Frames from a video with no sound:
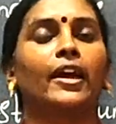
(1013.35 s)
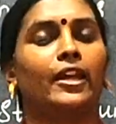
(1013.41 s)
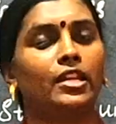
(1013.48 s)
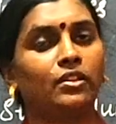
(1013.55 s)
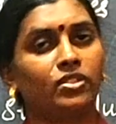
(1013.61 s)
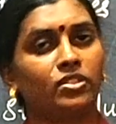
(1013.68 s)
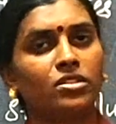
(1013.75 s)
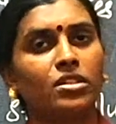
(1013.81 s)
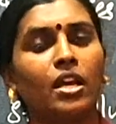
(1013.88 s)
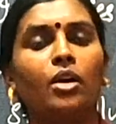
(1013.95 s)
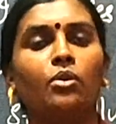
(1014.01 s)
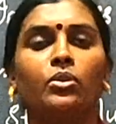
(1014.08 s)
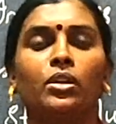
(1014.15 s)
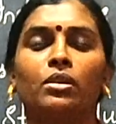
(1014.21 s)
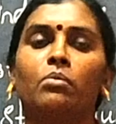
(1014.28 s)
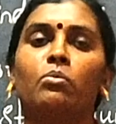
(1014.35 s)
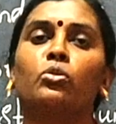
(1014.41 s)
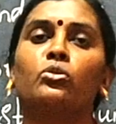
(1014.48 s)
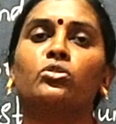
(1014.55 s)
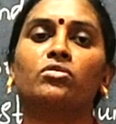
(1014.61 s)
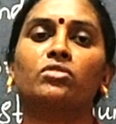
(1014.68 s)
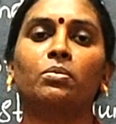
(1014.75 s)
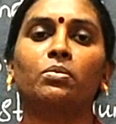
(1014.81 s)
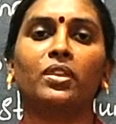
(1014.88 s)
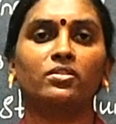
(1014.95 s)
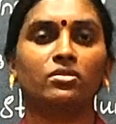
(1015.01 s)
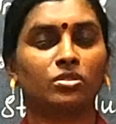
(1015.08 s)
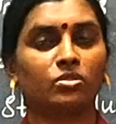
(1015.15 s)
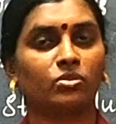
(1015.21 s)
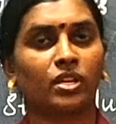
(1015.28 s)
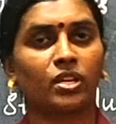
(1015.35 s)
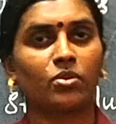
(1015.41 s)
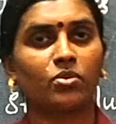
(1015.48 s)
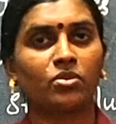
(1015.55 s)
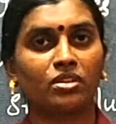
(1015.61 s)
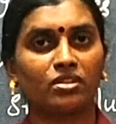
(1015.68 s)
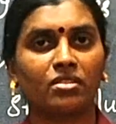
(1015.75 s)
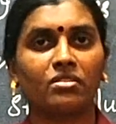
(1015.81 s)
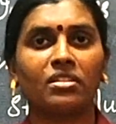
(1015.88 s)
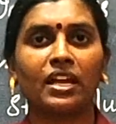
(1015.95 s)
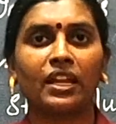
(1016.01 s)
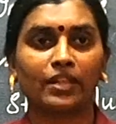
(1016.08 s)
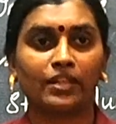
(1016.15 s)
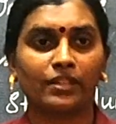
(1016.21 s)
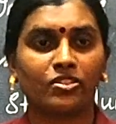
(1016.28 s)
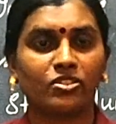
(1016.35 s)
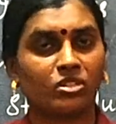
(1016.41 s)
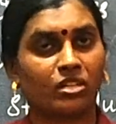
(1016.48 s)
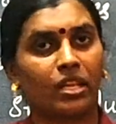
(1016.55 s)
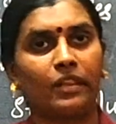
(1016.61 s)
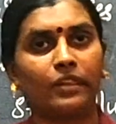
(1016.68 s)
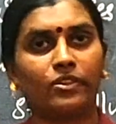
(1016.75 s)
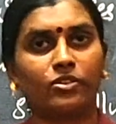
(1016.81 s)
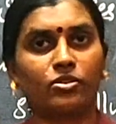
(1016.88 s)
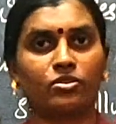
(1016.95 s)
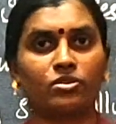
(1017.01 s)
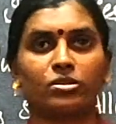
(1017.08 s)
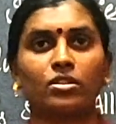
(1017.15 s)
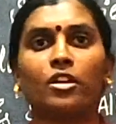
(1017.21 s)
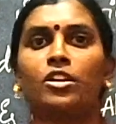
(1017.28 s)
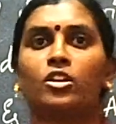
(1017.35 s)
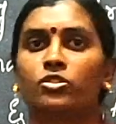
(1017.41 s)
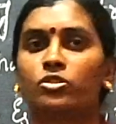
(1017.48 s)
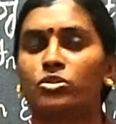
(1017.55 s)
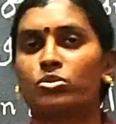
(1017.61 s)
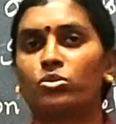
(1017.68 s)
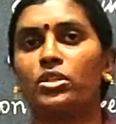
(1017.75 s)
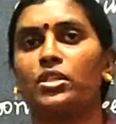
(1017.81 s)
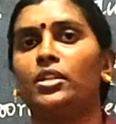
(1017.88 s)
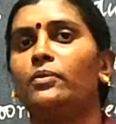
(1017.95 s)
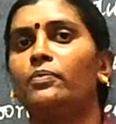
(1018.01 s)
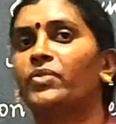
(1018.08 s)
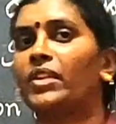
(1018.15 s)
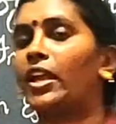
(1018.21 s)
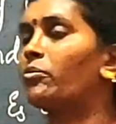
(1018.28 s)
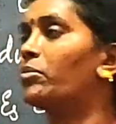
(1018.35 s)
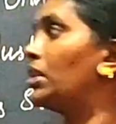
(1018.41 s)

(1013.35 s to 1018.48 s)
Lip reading: and even now in most of the places we are using this iron and steel industries. So today I have